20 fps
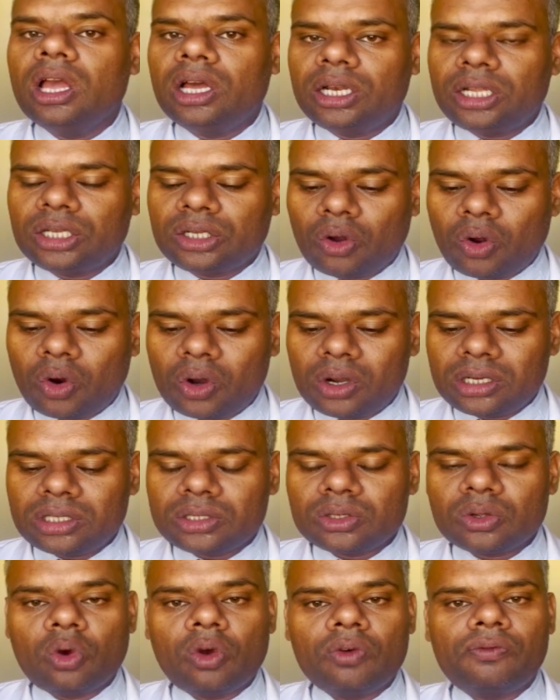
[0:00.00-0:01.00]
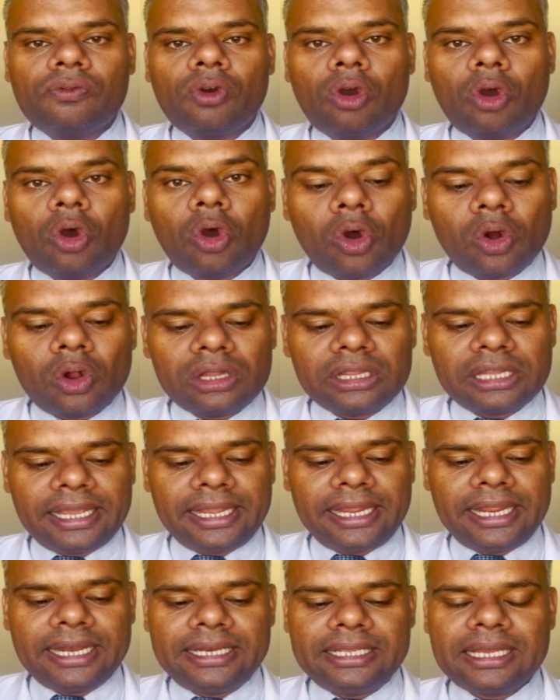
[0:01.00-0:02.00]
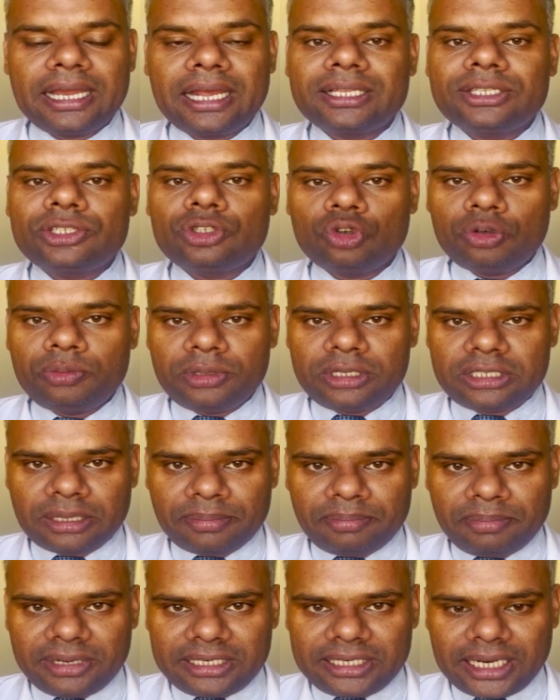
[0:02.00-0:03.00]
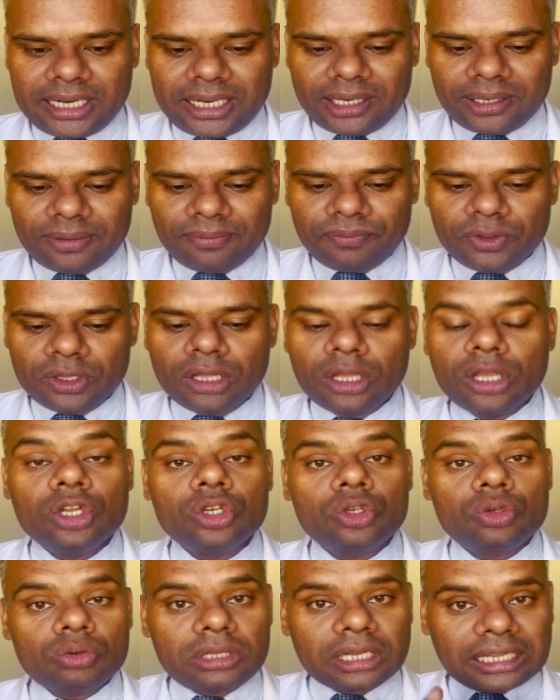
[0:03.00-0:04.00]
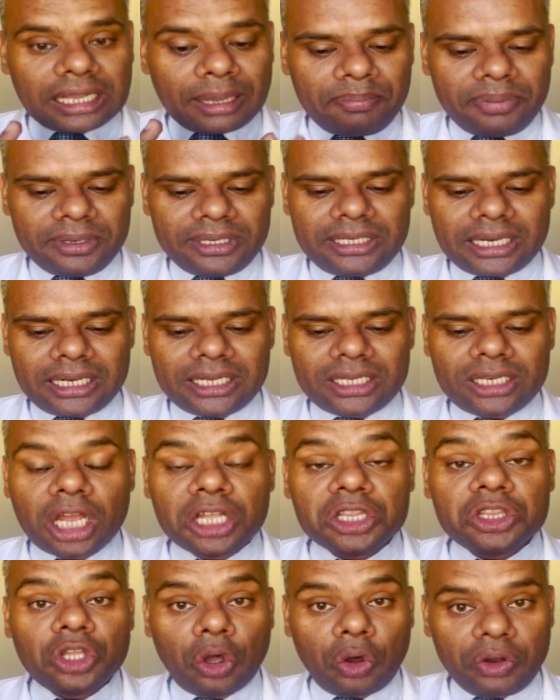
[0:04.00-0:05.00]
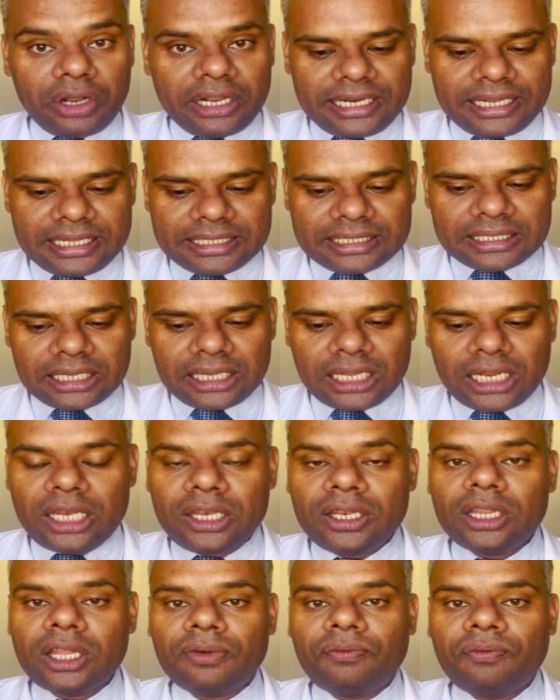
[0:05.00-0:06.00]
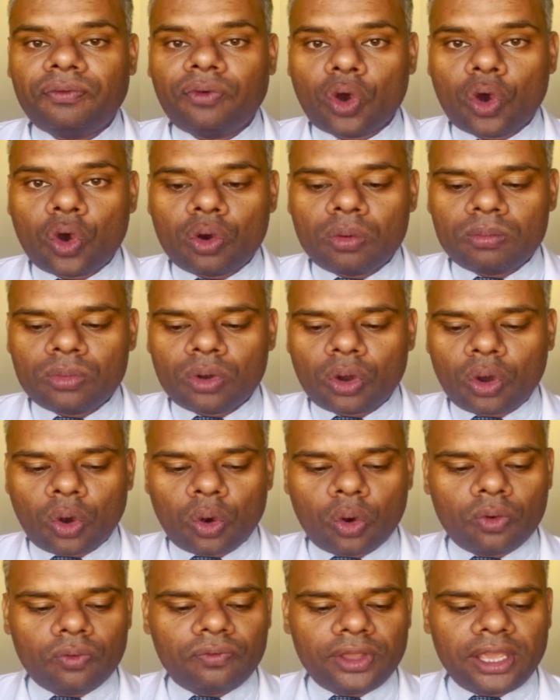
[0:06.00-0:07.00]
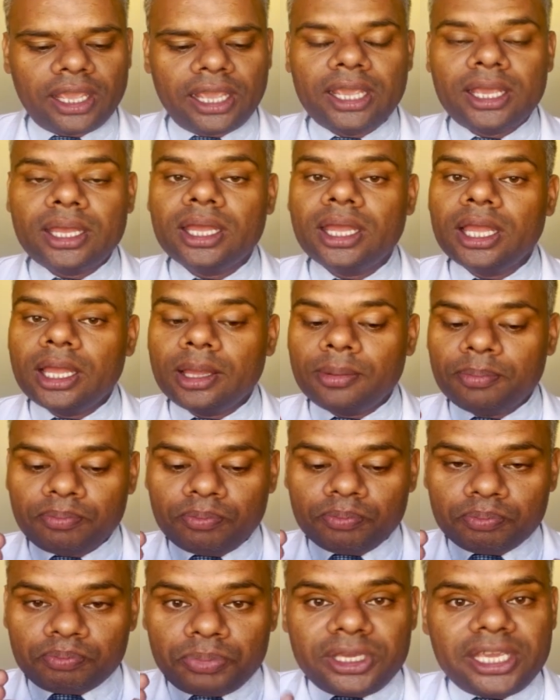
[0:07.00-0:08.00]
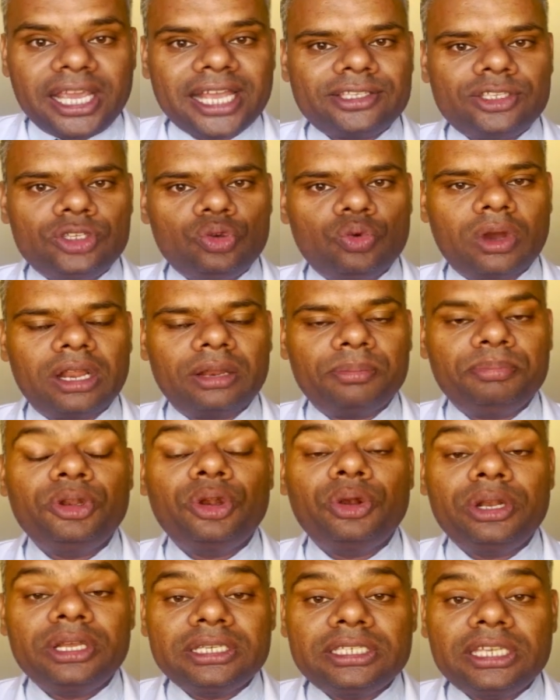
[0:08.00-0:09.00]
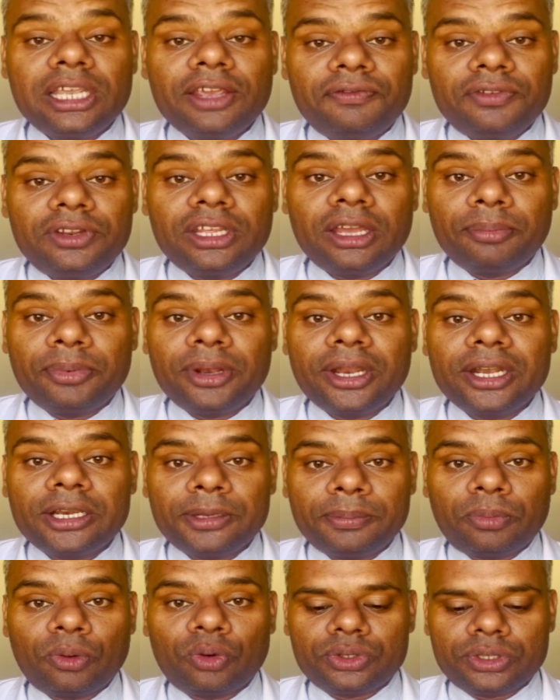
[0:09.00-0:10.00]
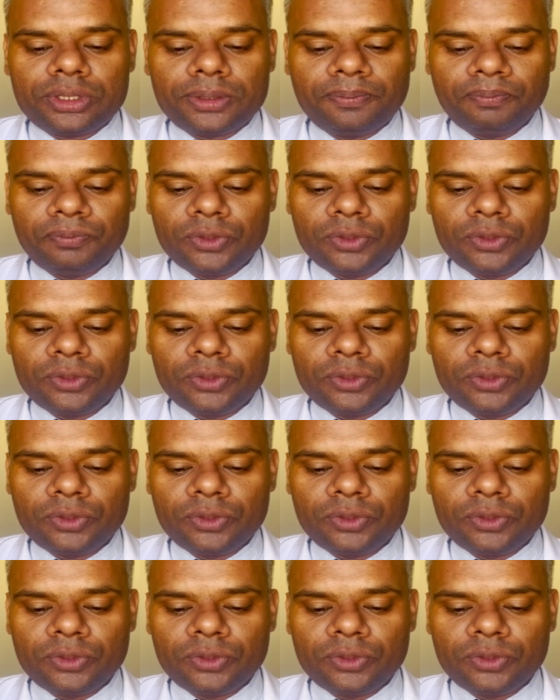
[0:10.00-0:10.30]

Records of all the ADRs should be submitted to the competent authorities in the form of a PSUR, Periodic Safety Update Report.